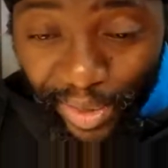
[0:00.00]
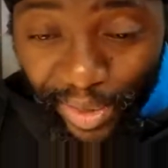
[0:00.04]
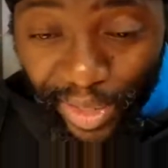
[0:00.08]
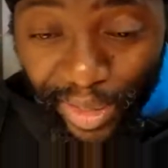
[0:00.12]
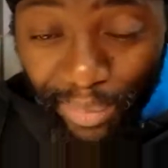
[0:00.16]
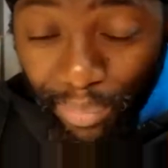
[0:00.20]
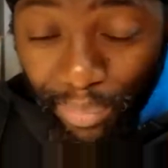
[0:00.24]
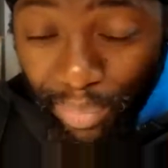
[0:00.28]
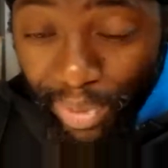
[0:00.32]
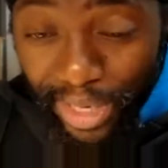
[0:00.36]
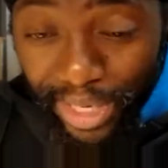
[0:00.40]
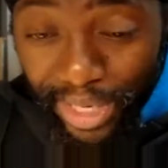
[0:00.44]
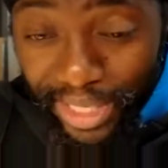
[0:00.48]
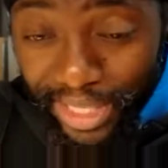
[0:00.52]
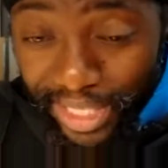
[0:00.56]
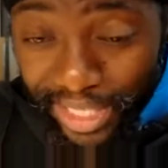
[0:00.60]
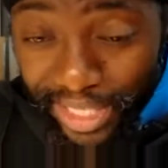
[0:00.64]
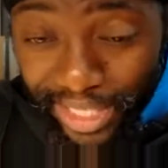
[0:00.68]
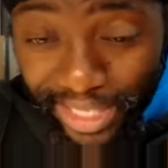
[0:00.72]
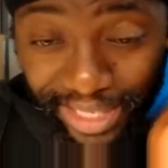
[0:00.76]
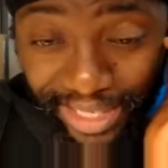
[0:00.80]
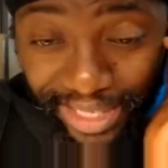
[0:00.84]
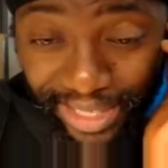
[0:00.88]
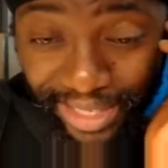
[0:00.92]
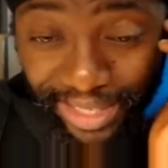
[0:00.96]
the
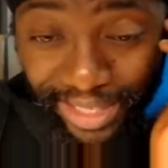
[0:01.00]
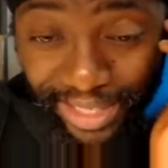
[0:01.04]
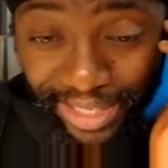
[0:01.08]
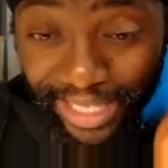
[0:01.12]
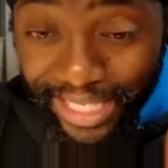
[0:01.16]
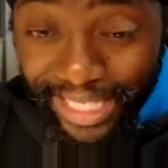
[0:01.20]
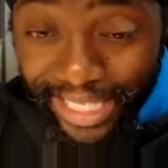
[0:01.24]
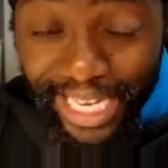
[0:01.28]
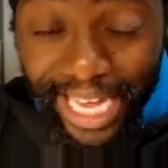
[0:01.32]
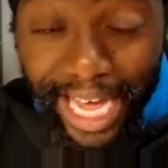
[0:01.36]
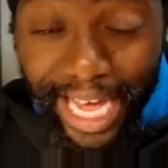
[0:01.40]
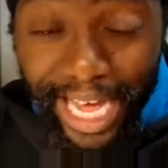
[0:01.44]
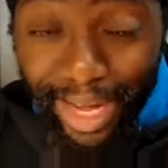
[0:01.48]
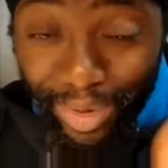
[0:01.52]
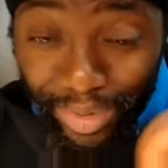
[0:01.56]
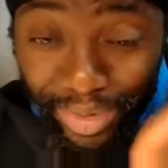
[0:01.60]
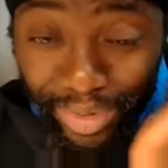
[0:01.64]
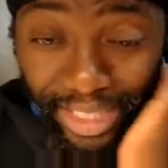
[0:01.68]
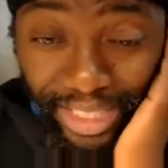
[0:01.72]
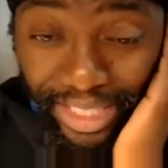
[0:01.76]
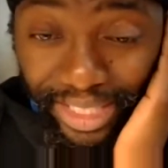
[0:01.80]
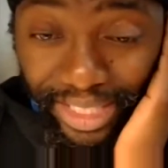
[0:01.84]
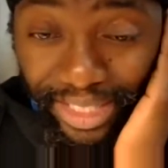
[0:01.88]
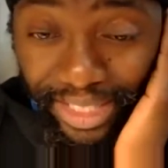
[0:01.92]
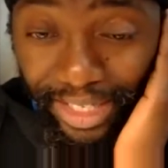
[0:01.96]
presence,
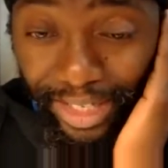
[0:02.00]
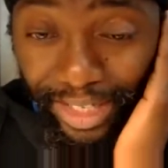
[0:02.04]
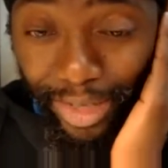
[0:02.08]
sound.